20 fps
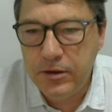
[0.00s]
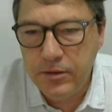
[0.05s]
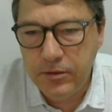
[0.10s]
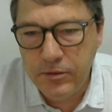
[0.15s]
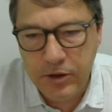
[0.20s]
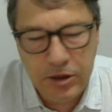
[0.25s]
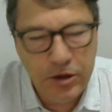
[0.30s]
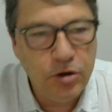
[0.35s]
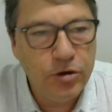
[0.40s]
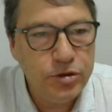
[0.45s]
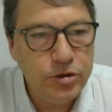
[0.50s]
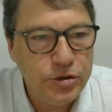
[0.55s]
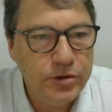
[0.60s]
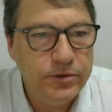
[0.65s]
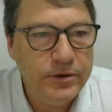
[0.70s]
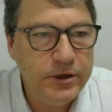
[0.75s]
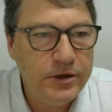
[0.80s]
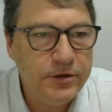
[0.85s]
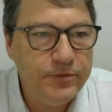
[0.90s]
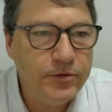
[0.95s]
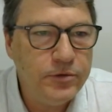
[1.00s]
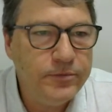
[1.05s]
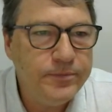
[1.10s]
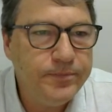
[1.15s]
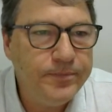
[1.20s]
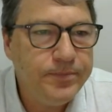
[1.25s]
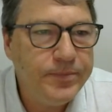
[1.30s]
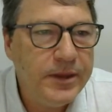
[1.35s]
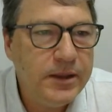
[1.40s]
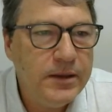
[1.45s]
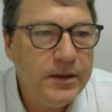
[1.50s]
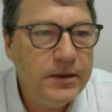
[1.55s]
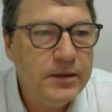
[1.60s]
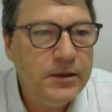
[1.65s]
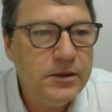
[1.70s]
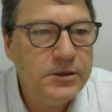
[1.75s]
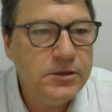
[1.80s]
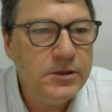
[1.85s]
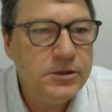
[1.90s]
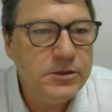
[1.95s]
the contour interval.
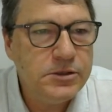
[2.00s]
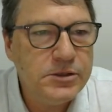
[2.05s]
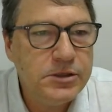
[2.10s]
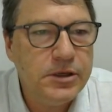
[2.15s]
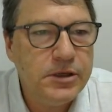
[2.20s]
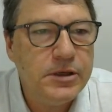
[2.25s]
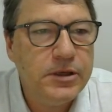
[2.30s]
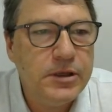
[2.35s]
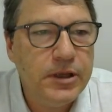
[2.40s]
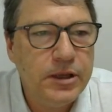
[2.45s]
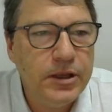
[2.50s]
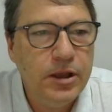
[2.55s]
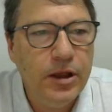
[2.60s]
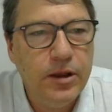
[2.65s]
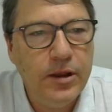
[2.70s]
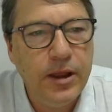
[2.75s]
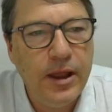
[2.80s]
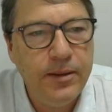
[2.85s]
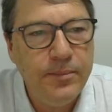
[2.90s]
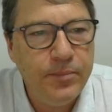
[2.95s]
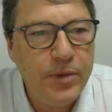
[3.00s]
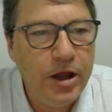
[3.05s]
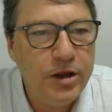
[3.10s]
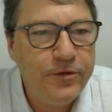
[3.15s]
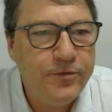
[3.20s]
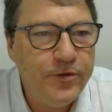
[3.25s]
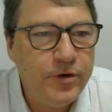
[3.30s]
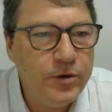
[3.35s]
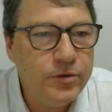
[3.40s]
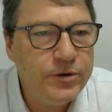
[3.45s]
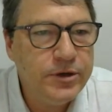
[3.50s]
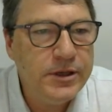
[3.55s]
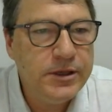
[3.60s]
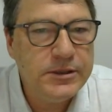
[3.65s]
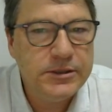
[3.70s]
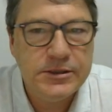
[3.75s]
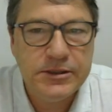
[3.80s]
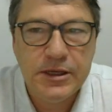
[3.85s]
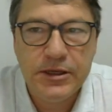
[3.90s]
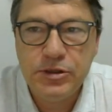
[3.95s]
This is, and by default
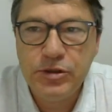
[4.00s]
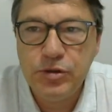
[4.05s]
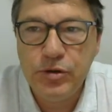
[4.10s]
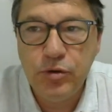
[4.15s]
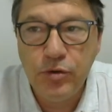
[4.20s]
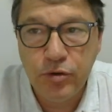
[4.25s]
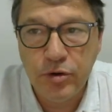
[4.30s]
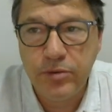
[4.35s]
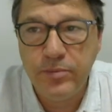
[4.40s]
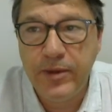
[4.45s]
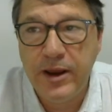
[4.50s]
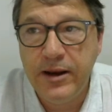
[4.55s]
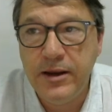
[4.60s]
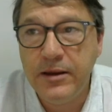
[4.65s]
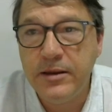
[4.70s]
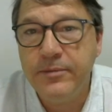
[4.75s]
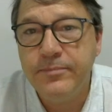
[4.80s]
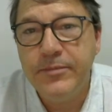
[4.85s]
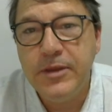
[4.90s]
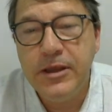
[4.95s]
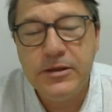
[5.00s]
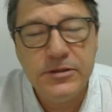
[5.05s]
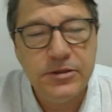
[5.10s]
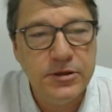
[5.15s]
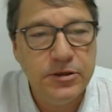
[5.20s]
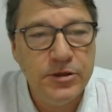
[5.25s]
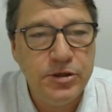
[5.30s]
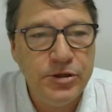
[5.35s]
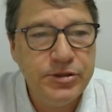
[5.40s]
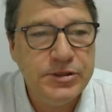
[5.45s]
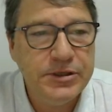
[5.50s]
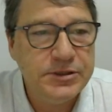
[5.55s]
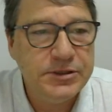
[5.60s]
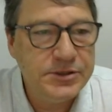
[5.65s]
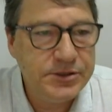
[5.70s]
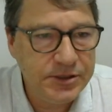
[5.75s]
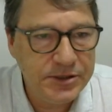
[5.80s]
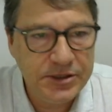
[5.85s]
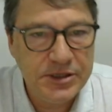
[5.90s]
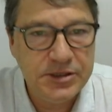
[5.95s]
it's set to automatic, so use the
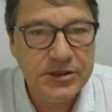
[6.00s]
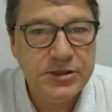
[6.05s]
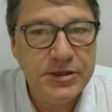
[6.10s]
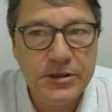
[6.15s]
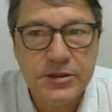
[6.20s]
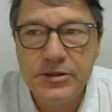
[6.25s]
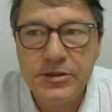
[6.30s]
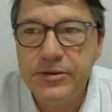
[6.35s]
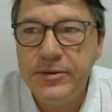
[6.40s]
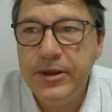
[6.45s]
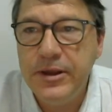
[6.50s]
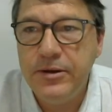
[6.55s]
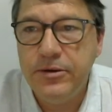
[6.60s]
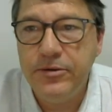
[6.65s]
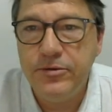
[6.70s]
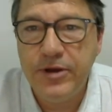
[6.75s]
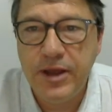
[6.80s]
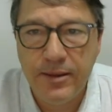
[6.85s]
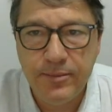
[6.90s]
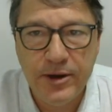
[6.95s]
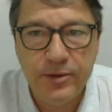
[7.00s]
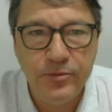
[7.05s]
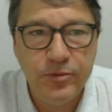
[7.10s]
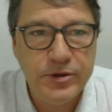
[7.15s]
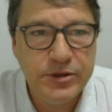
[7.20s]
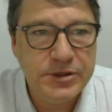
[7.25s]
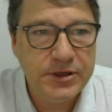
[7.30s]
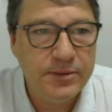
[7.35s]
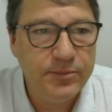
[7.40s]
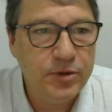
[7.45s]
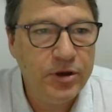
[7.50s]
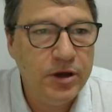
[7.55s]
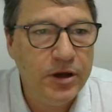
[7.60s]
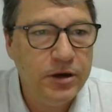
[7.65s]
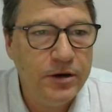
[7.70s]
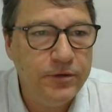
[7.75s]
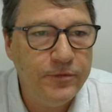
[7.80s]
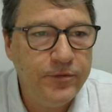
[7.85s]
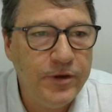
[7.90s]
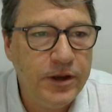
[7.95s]
statistics and it'll come up with some
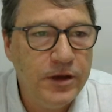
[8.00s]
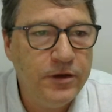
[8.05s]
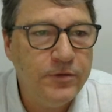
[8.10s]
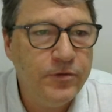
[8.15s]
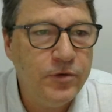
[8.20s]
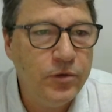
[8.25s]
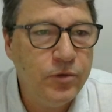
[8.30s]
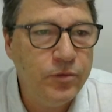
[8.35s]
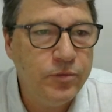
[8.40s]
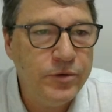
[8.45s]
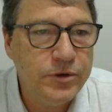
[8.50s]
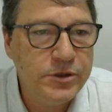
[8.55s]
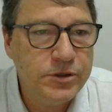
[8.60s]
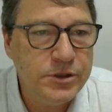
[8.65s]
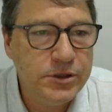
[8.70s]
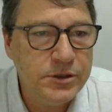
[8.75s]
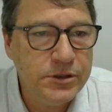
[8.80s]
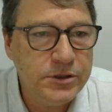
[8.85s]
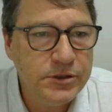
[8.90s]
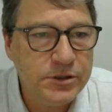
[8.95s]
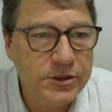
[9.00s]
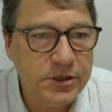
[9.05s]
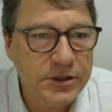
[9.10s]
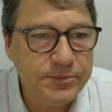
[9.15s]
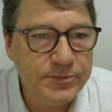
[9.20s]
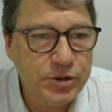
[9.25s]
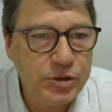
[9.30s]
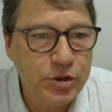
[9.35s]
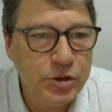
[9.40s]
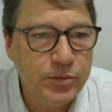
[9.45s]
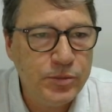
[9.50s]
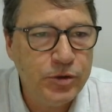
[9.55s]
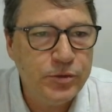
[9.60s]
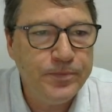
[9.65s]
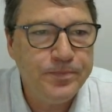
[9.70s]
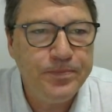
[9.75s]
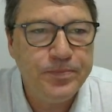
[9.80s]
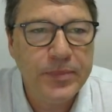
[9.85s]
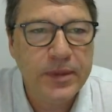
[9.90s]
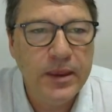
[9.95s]
kind of interval which is
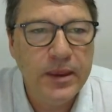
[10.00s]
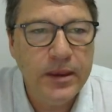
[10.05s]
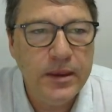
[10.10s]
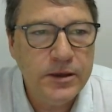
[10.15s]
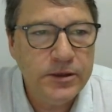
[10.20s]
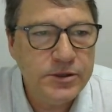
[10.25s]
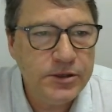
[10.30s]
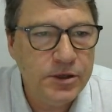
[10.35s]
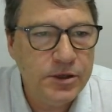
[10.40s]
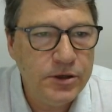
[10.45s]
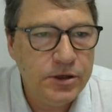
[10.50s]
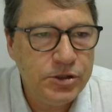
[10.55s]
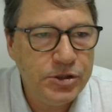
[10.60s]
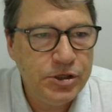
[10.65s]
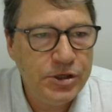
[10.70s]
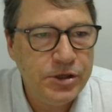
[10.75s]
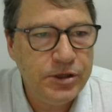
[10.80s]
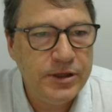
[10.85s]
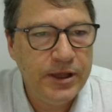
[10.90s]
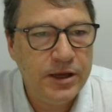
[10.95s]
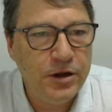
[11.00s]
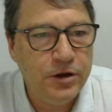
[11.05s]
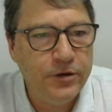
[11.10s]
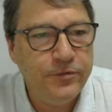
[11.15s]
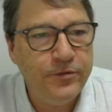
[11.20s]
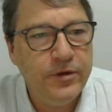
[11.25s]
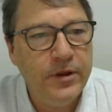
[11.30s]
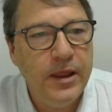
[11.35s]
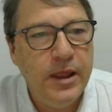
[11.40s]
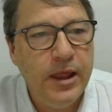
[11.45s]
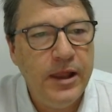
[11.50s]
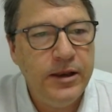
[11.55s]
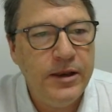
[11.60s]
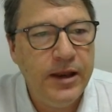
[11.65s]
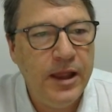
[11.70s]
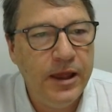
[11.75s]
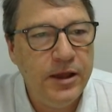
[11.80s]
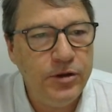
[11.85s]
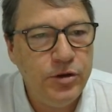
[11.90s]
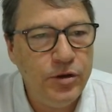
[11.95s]
suitable. So you can turn that off.
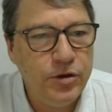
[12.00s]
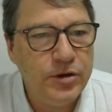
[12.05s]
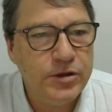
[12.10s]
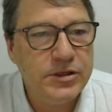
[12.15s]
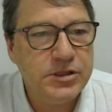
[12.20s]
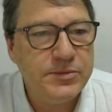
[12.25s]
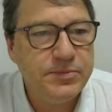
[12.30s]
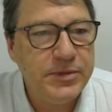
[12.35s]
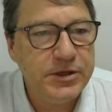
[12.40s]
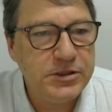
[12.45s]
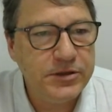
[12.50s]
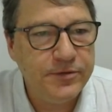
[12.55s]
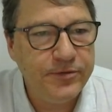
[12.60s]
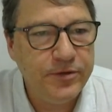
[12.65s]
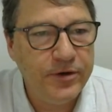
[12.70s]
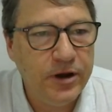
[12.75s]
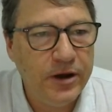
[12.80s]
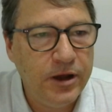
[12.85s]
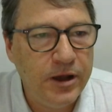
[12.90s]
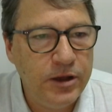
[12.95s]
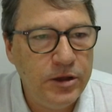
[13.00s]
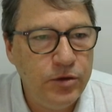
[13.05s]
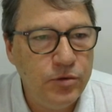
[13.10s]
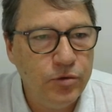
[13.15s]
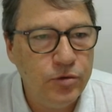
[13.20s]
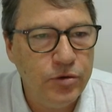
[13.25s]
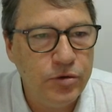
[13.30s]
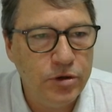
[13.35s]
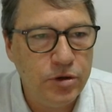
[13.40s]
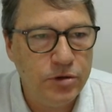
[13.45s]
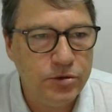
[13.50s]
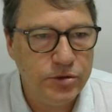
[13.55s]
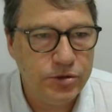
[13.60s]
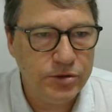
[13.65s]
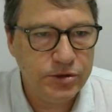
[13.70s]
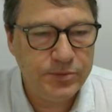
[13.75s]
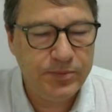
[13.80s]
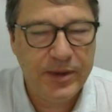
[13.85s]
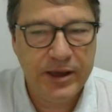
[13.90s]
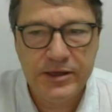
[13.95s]
Now you can specify your
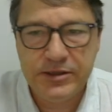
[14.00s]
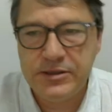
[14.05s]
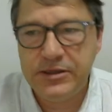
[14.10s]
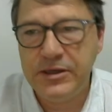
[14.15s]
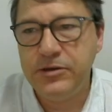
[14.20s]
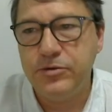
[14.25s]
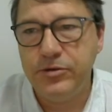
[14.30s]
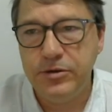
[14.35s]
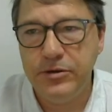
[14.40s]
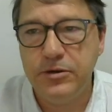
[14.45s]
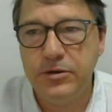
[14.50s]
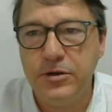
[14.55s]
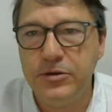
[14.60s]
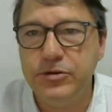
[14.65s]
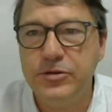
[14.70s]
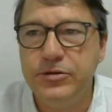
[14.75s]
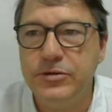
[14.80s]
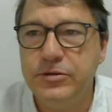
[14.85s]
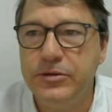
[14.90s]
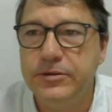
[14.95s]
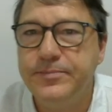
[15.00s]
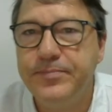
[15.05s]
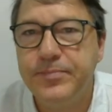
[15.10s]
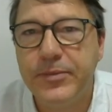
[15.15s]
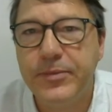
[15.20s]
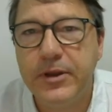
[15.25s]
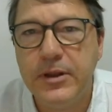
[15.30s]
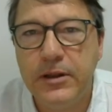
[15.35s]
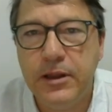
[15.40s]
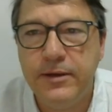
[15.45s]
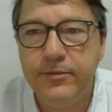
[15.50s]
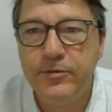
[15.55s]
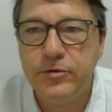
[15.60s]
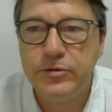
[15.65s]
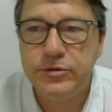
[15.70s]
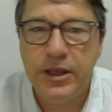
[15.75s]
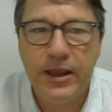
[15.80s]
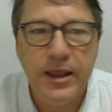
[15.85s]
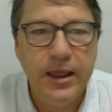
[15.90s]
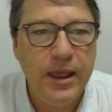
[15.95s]
contour spacing or your contour levels,